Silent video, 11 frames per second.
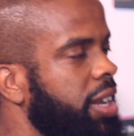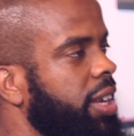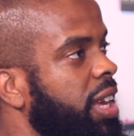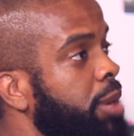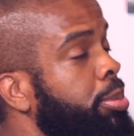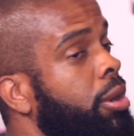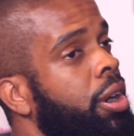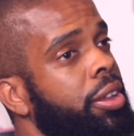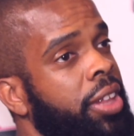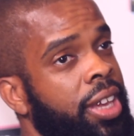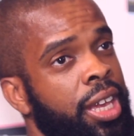And the key
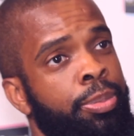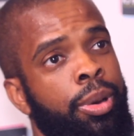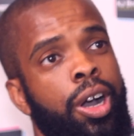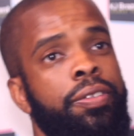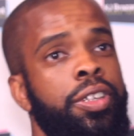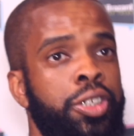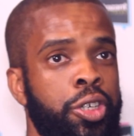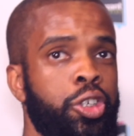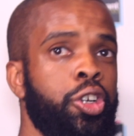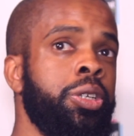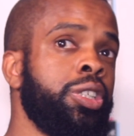part of the
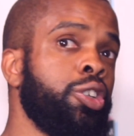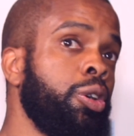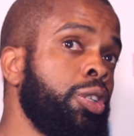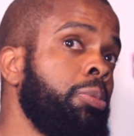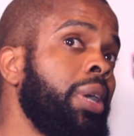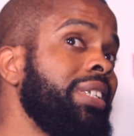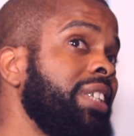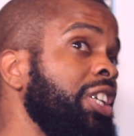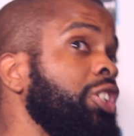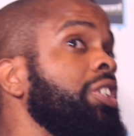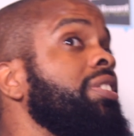search engine
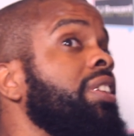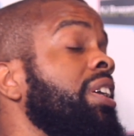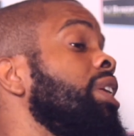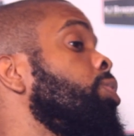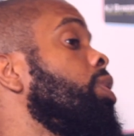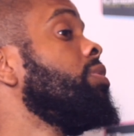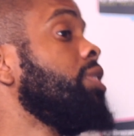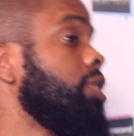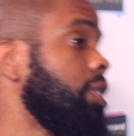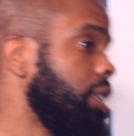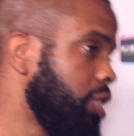optimization is the keyword
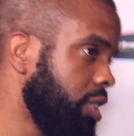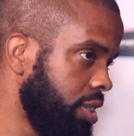research.